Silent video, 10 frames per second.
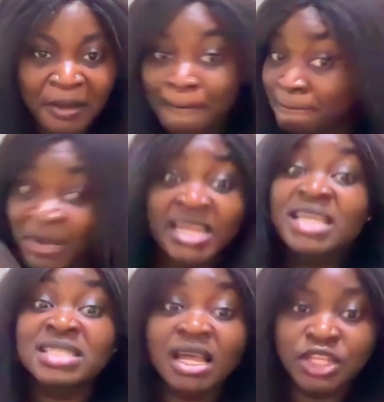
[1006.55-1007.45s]
Money
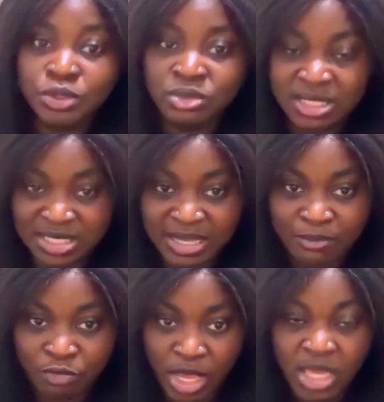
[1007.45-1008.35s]
is not used the same
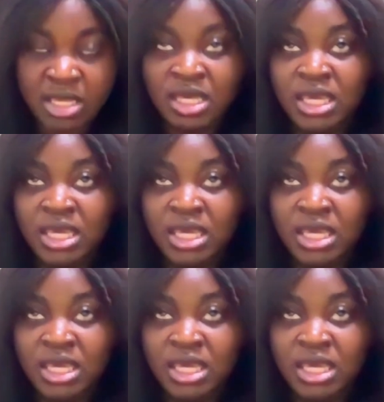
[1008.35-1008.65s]
way.